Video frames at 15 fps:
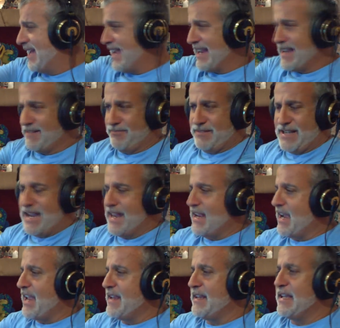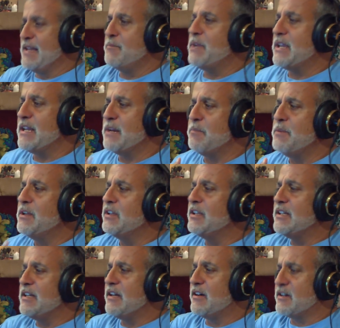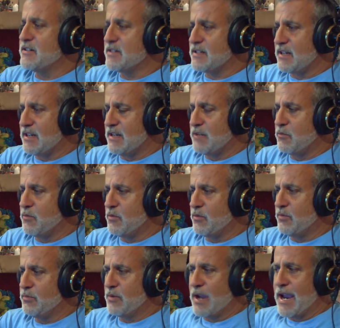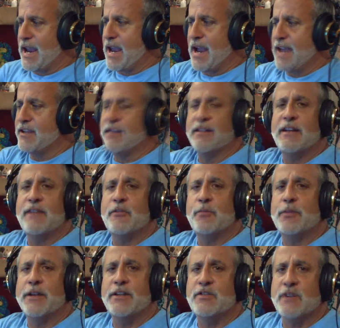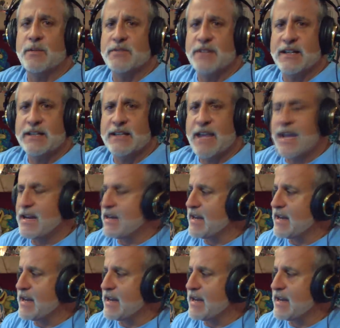I, I, I in, in a million years, uh, I, I could never play drums like that.